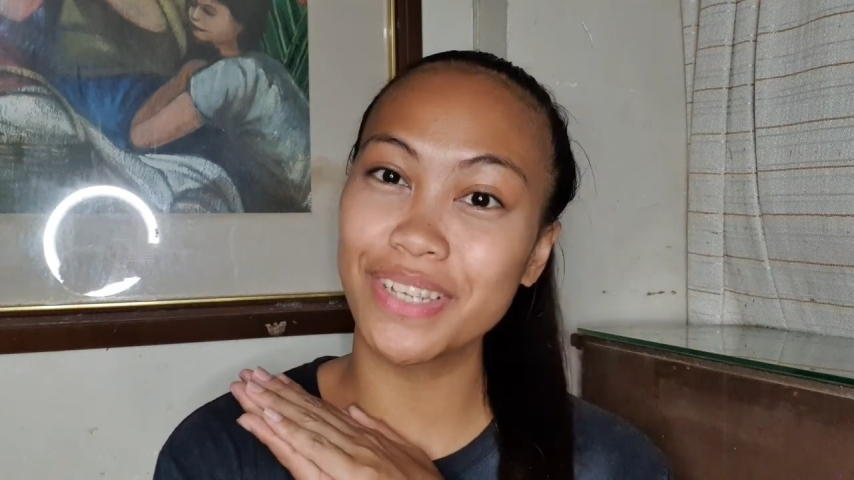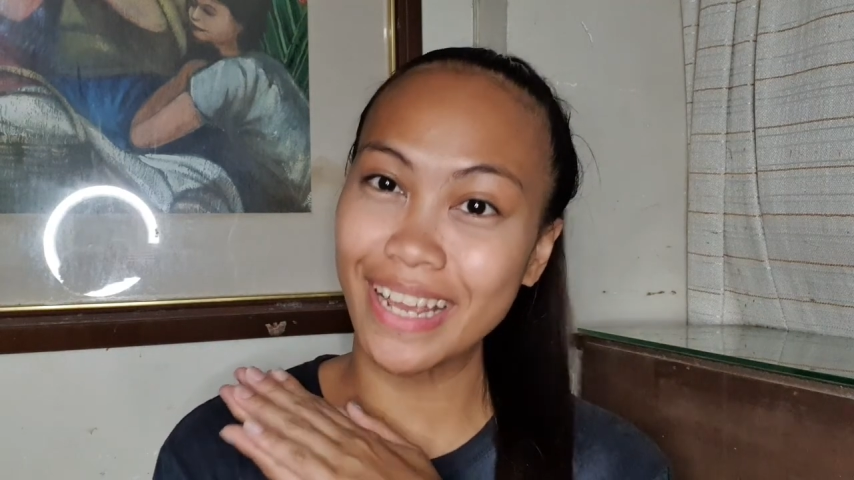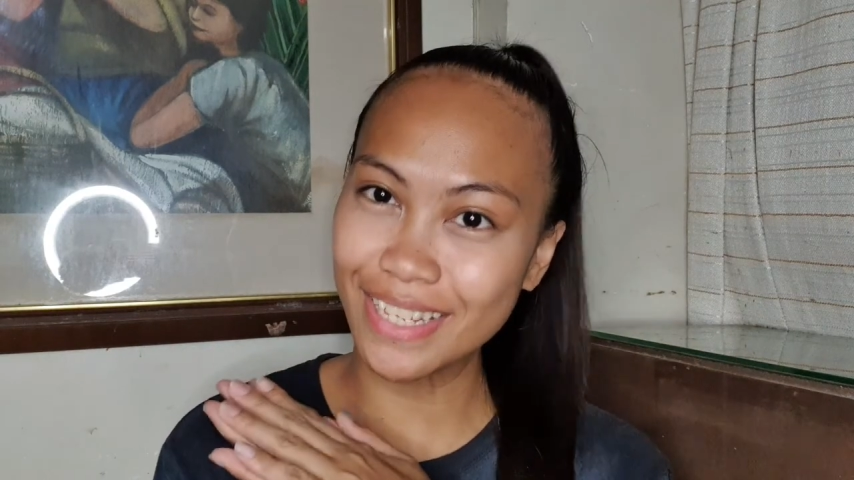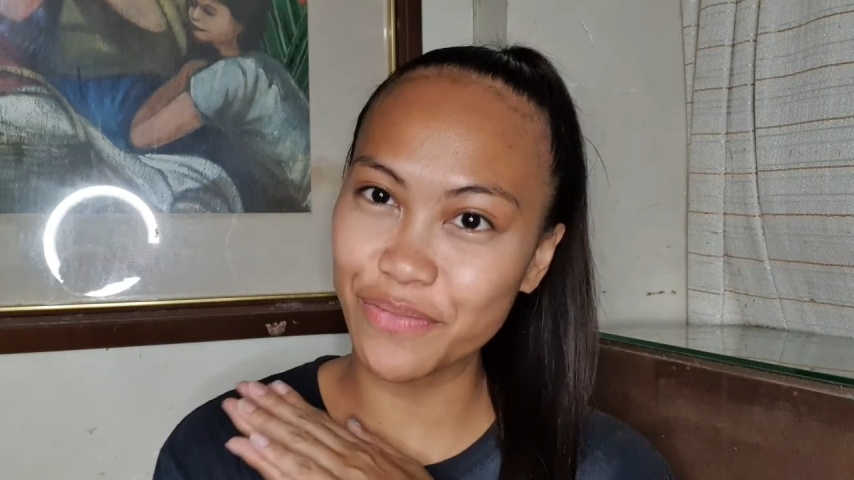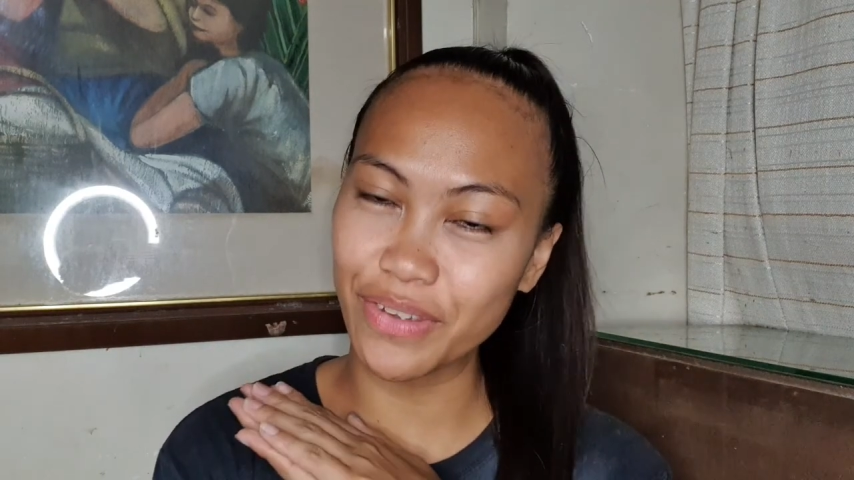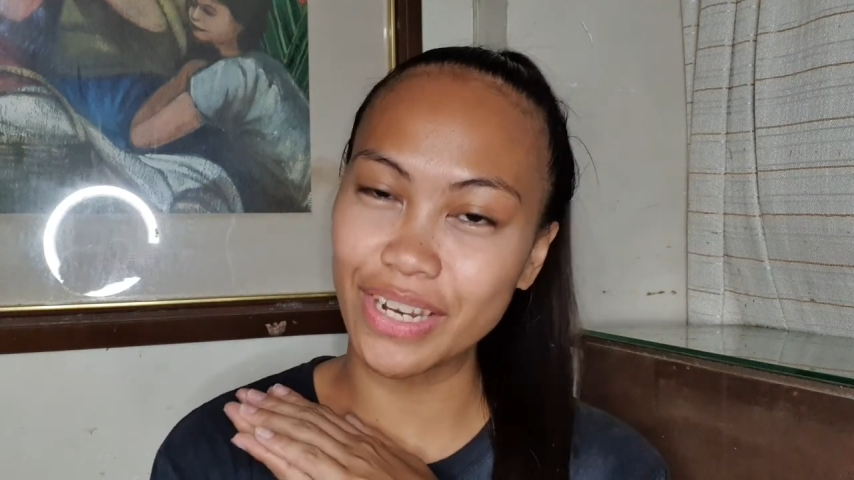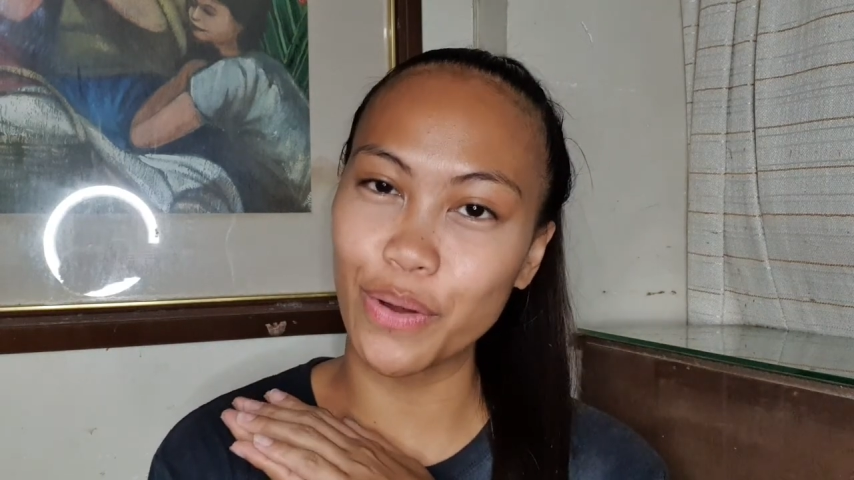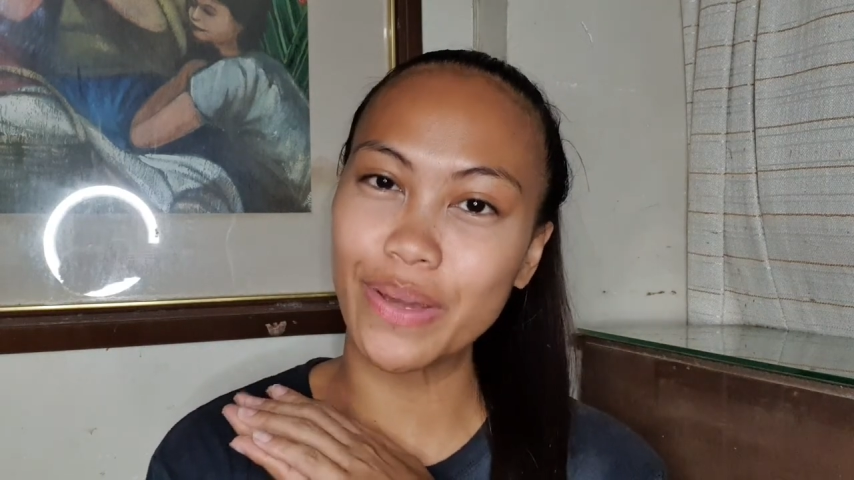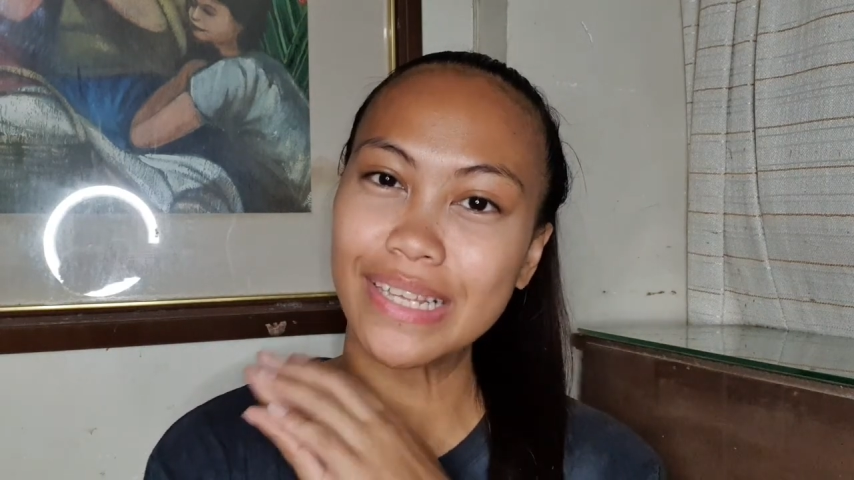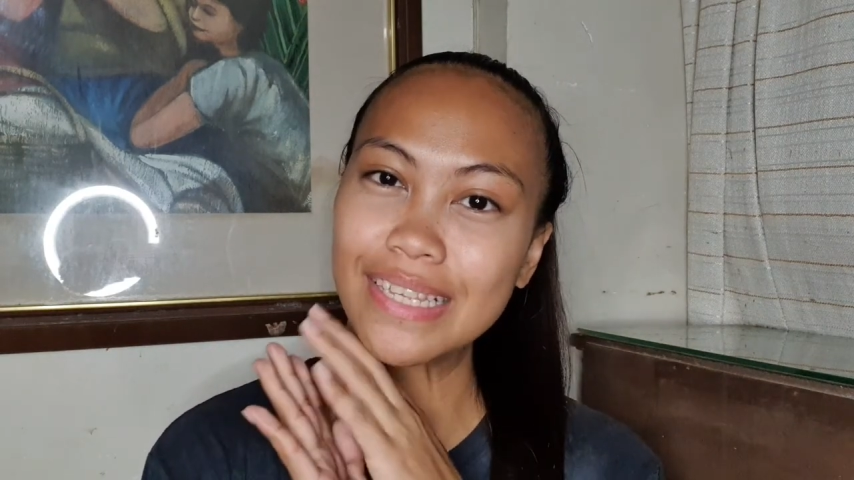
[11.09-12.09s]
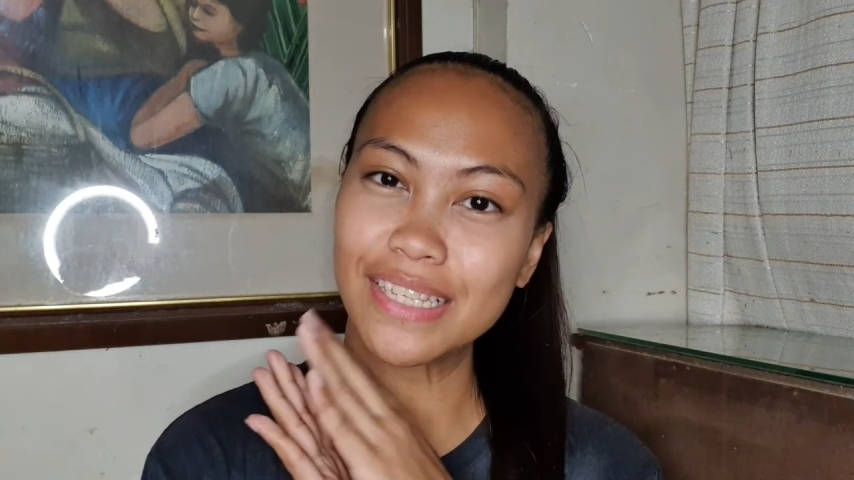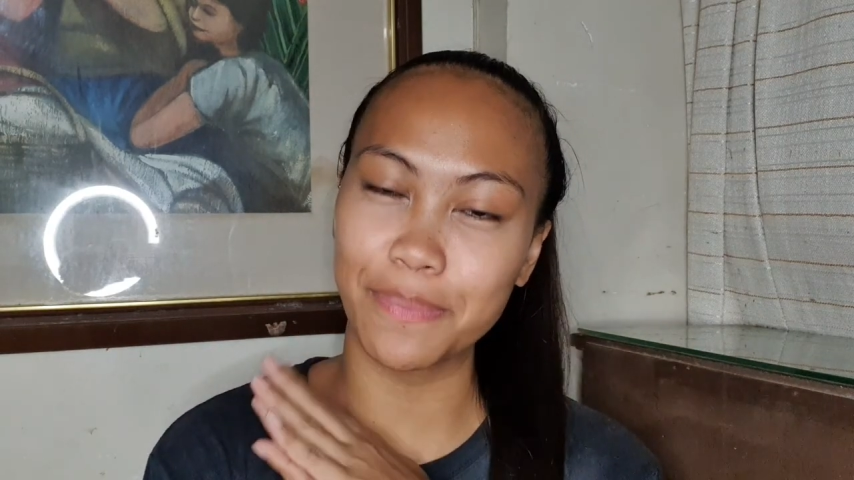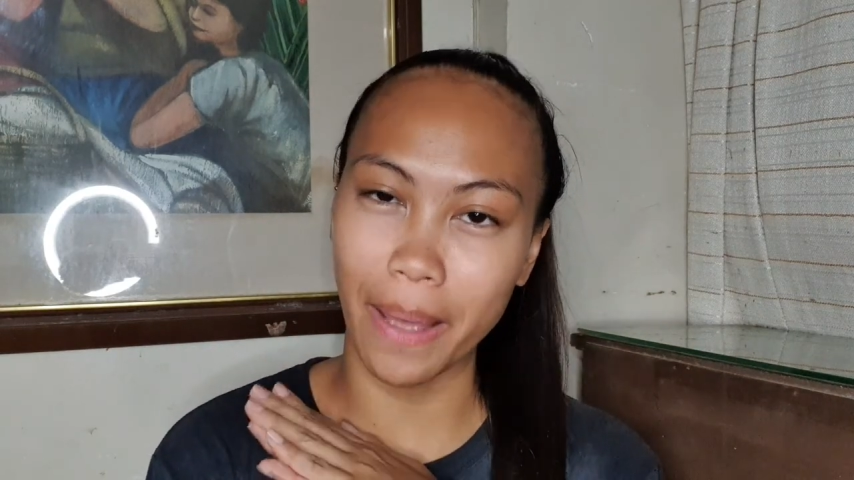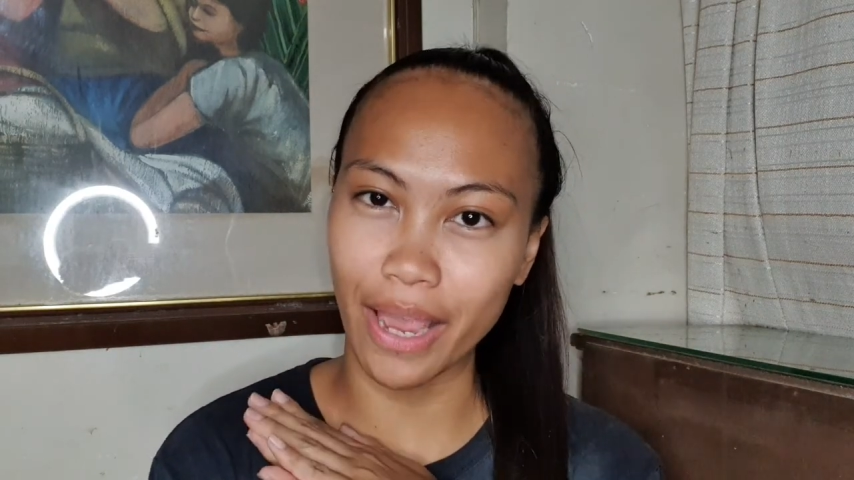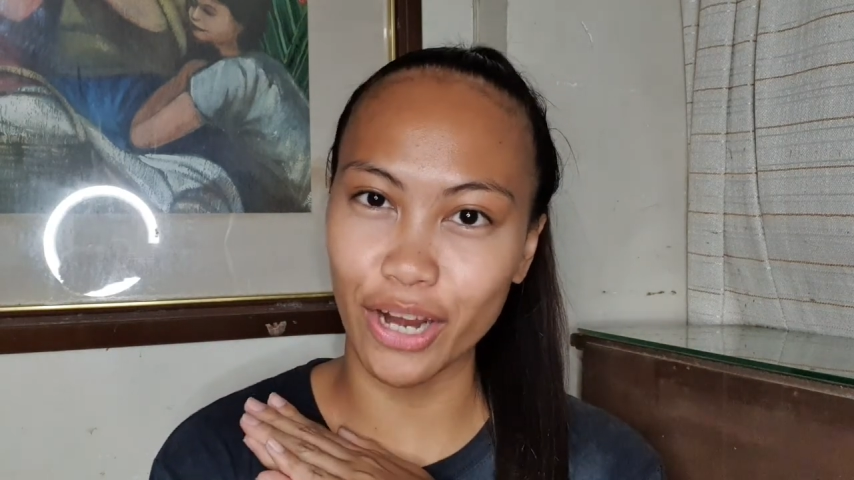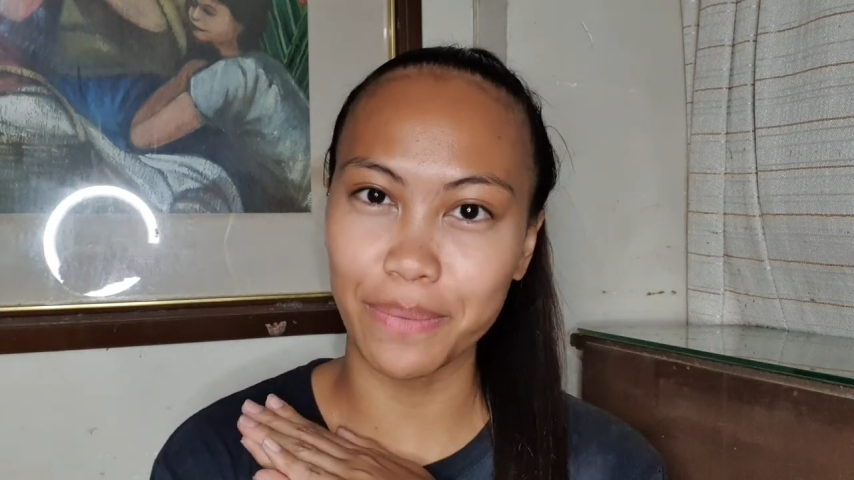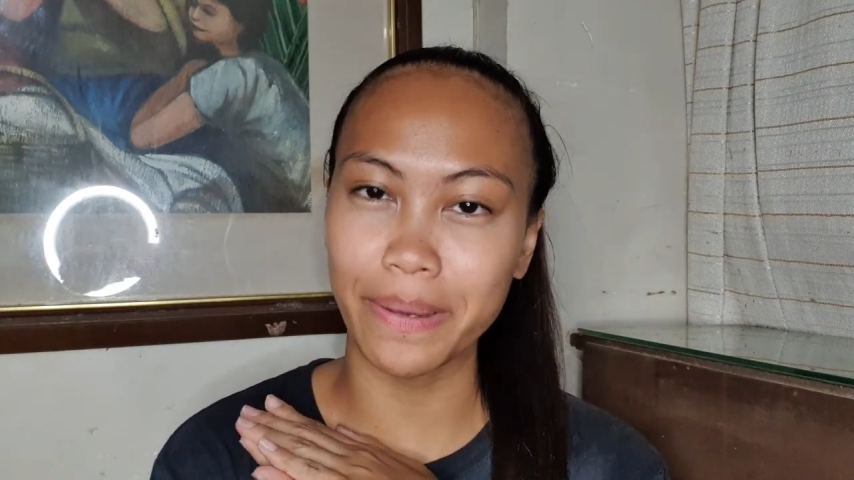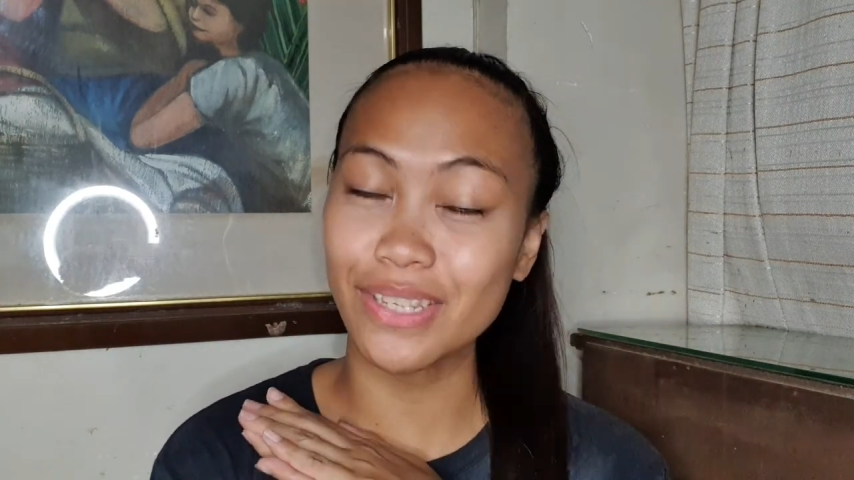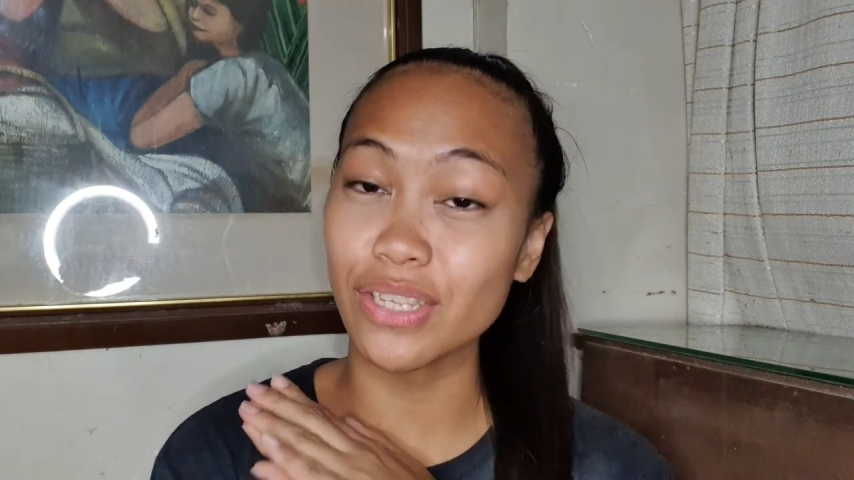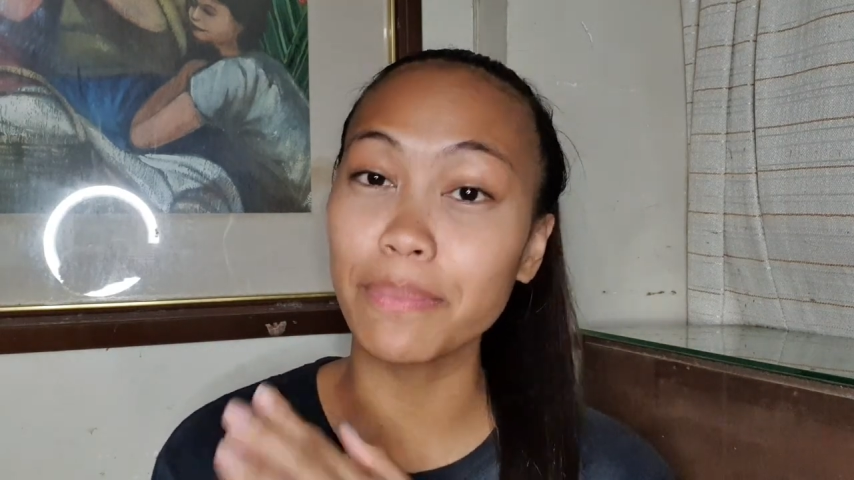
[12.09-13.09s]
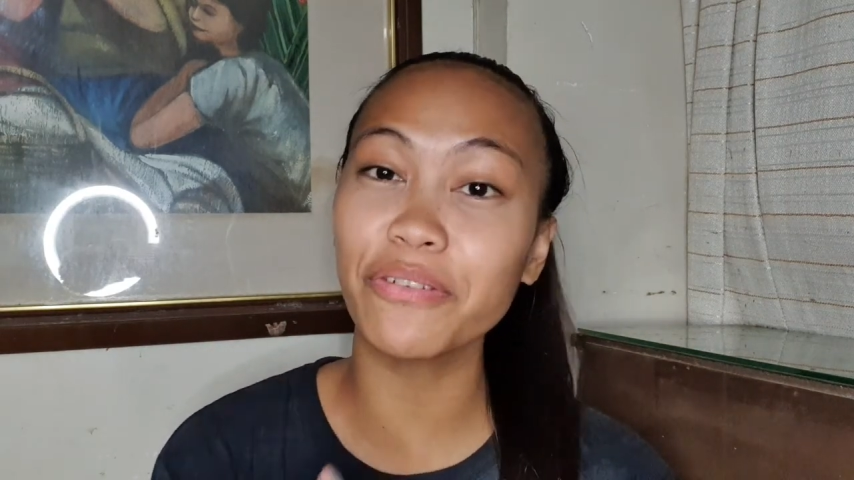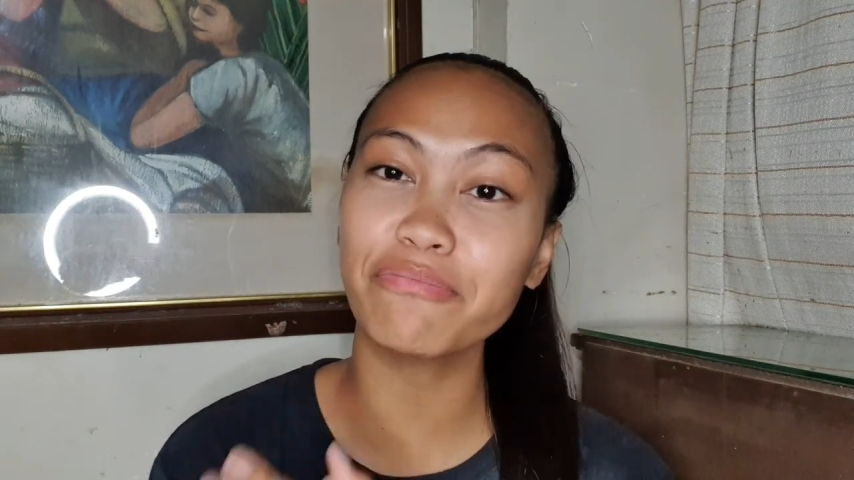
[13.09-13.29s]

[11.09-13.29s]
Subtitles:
Today's video is inspired by some